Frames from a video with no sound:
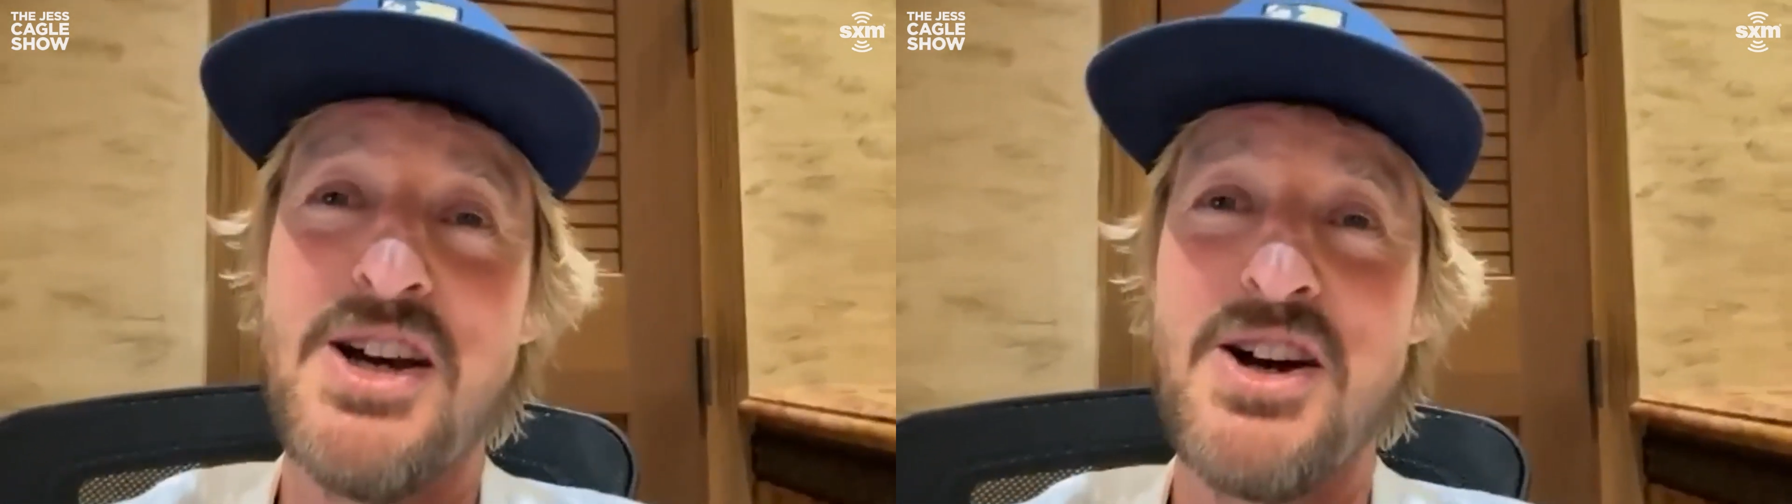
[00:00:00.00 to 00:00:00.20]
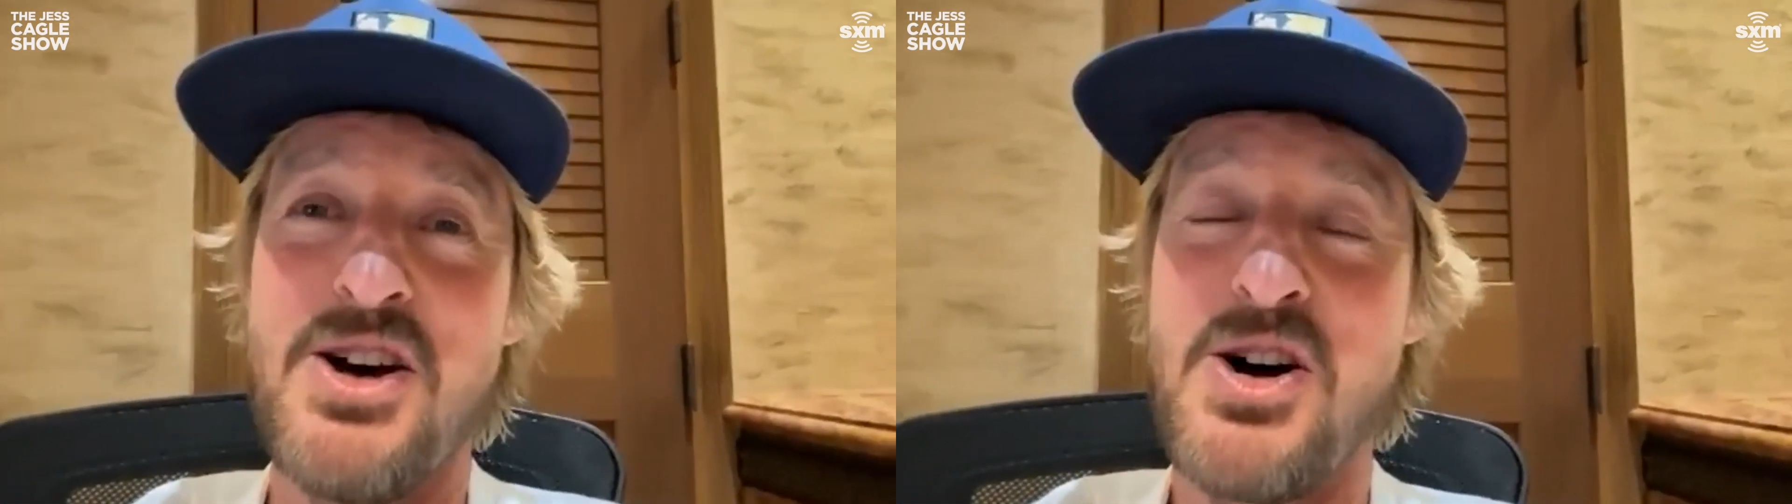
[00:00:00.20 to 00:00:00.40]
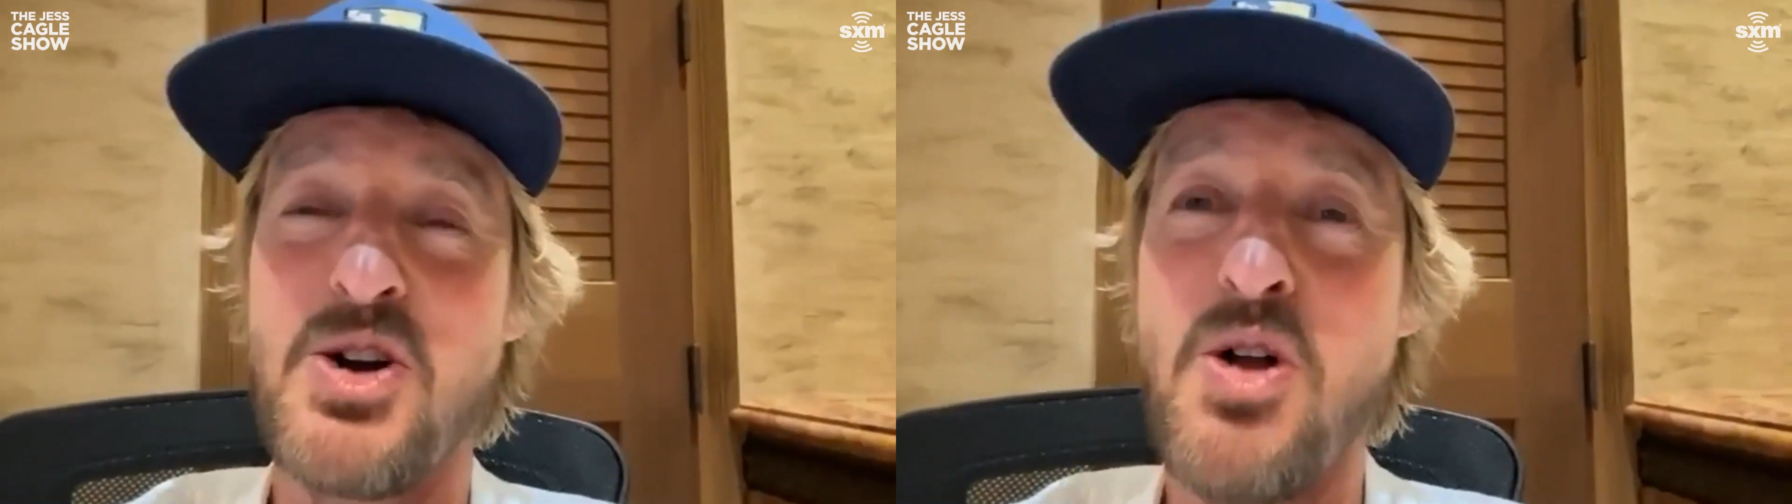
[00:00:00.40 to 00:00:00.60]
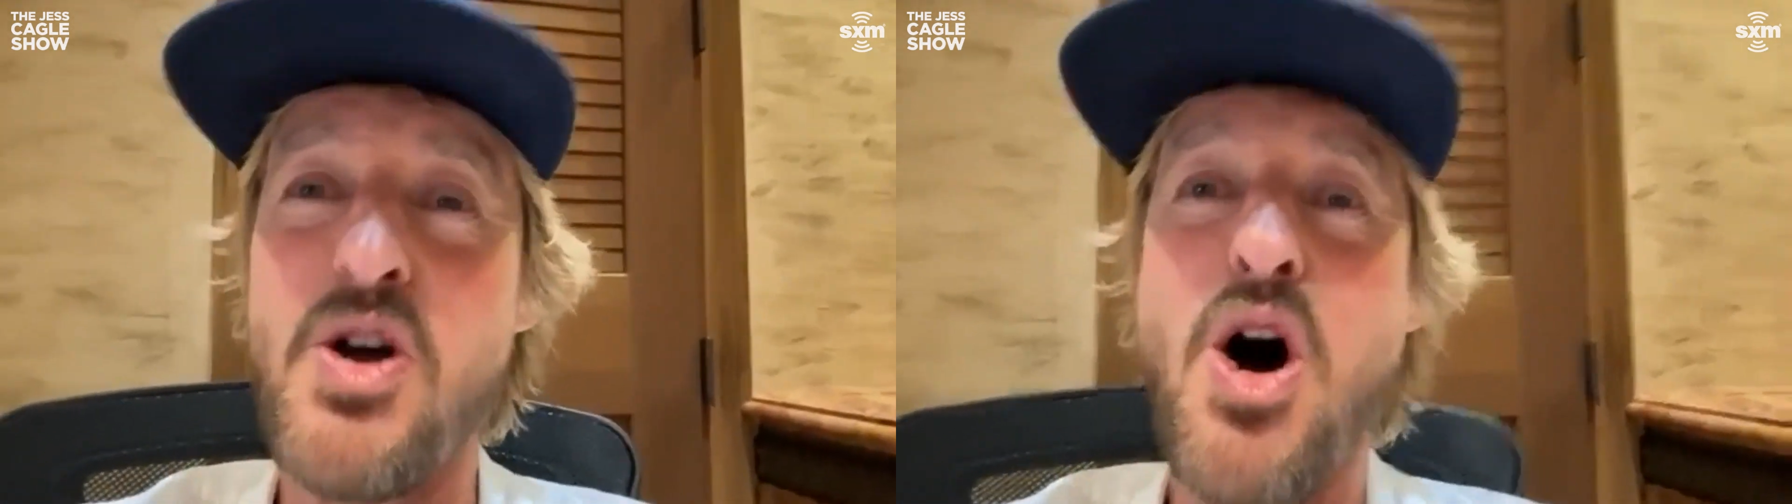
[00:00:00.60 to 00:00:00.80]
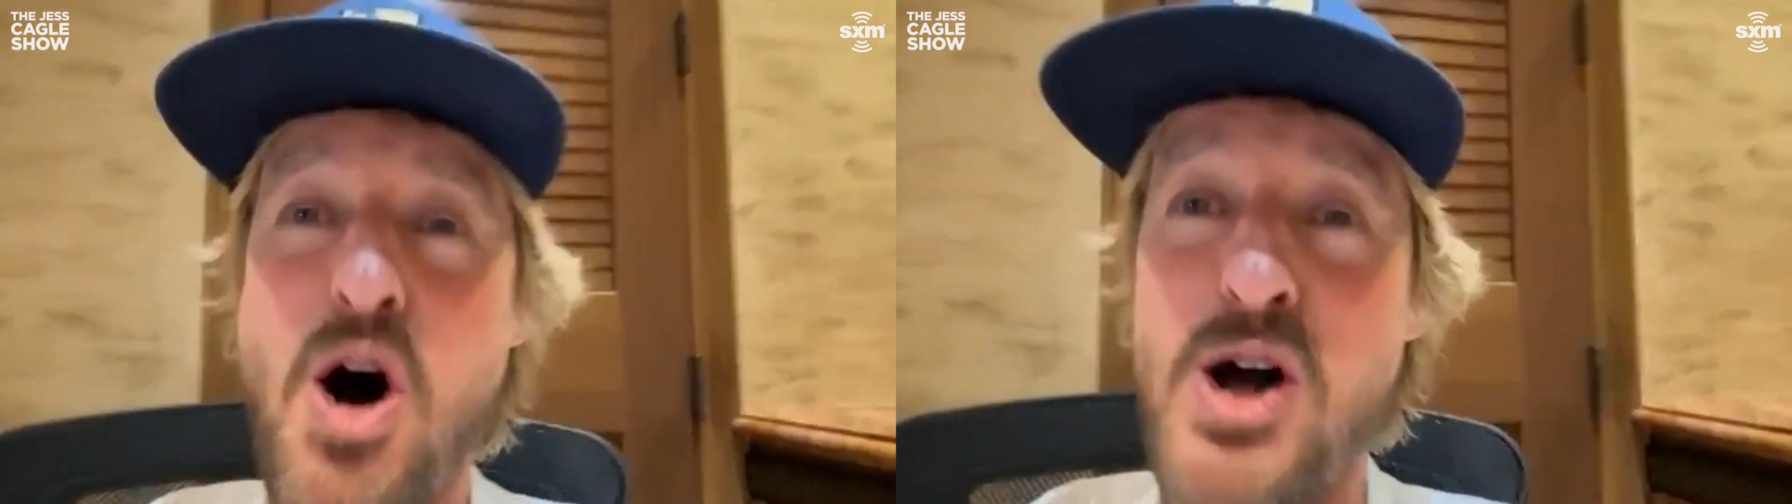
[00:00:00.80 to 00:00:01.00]
uh, called
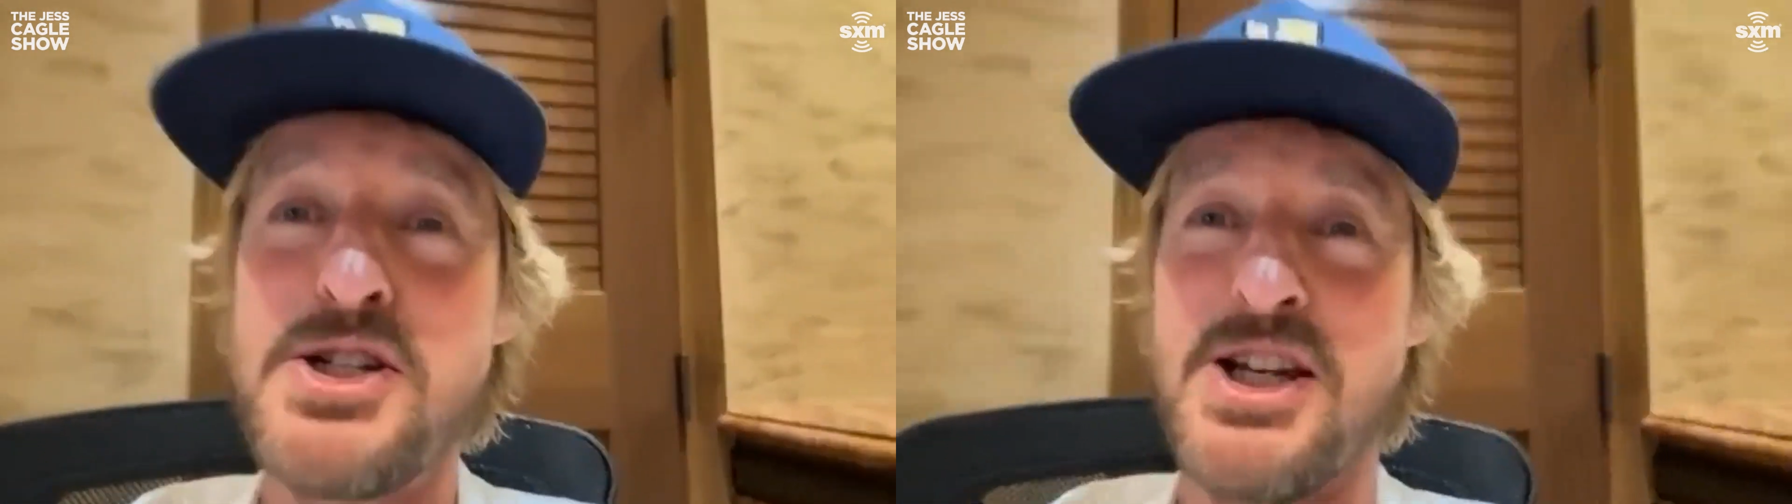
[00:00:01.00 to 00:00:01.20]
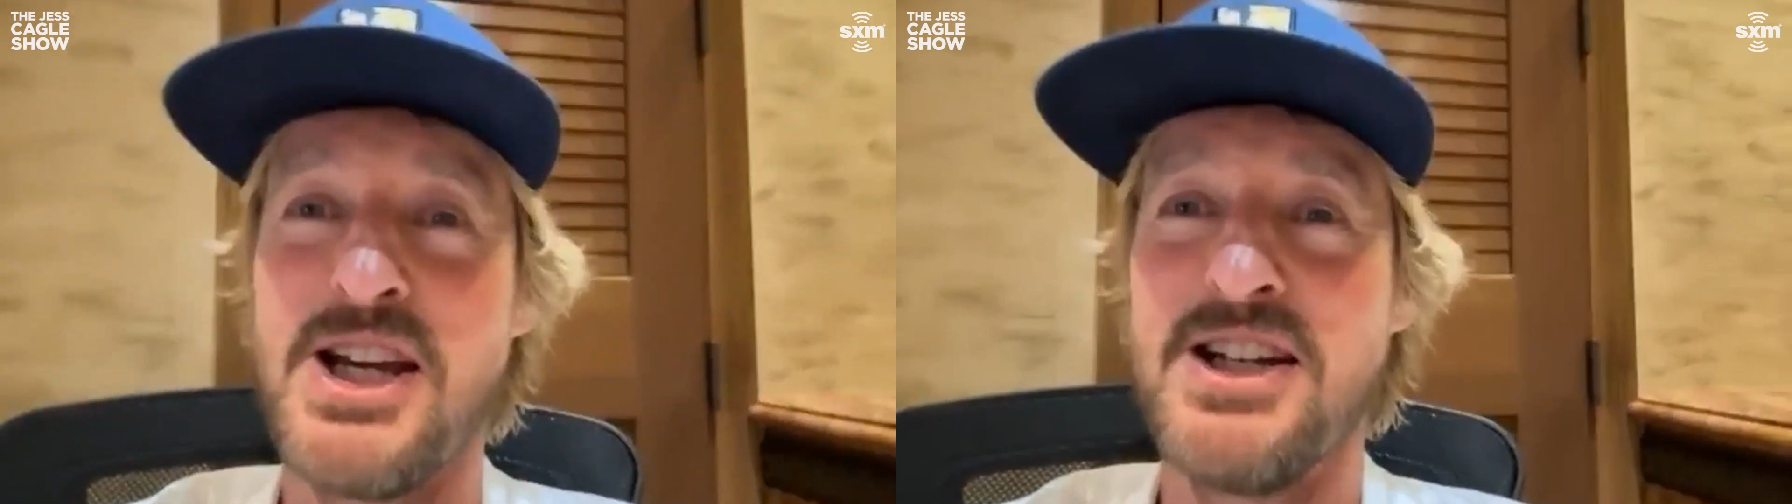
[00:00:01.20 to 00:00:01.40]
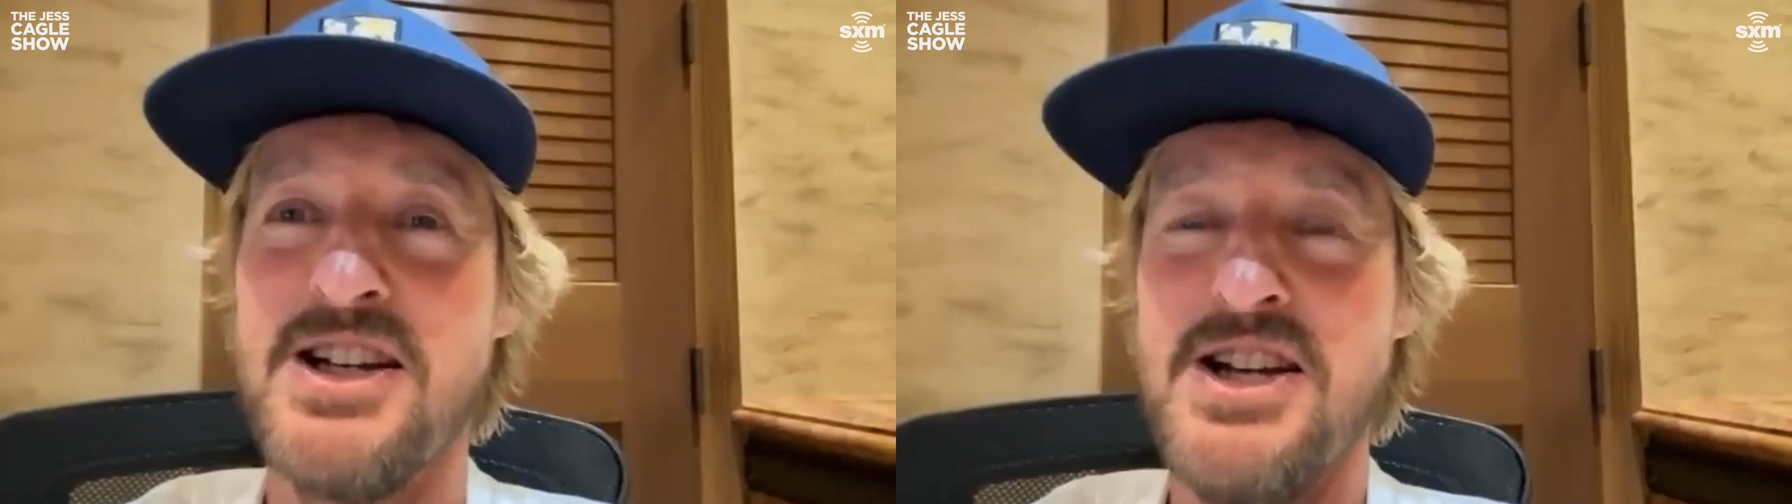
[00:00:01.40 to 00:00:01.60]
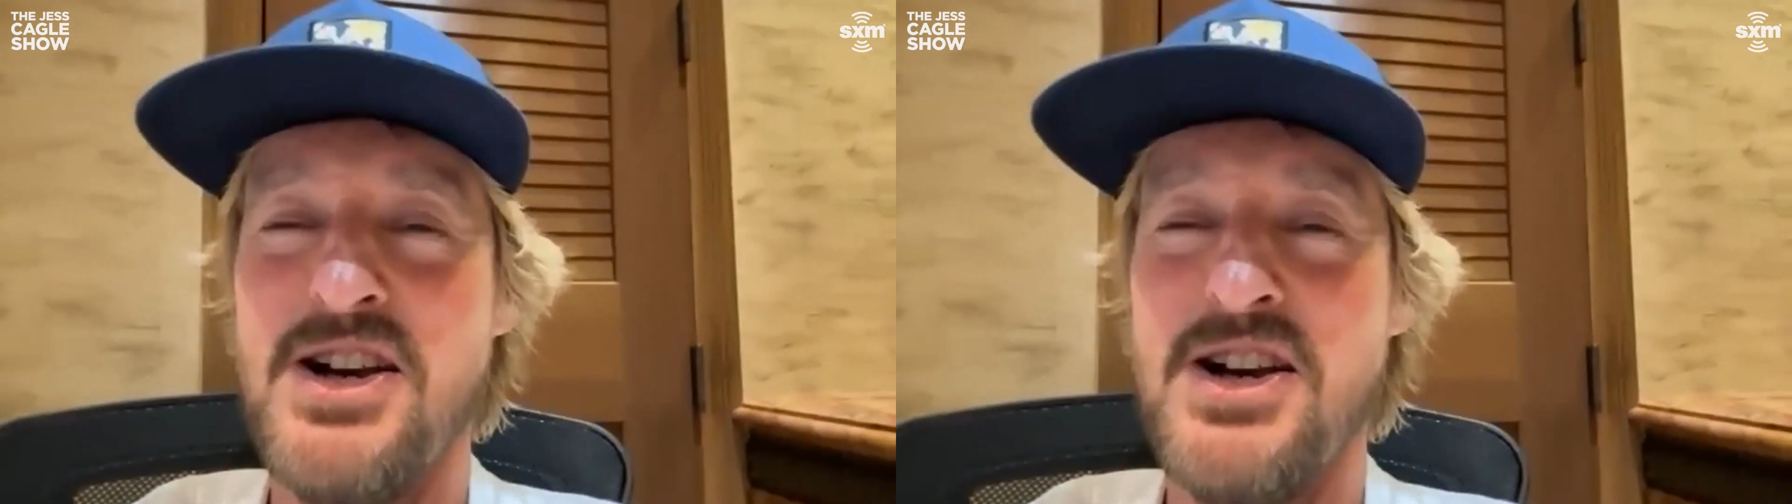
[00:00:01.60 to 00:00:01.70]
The Haunting.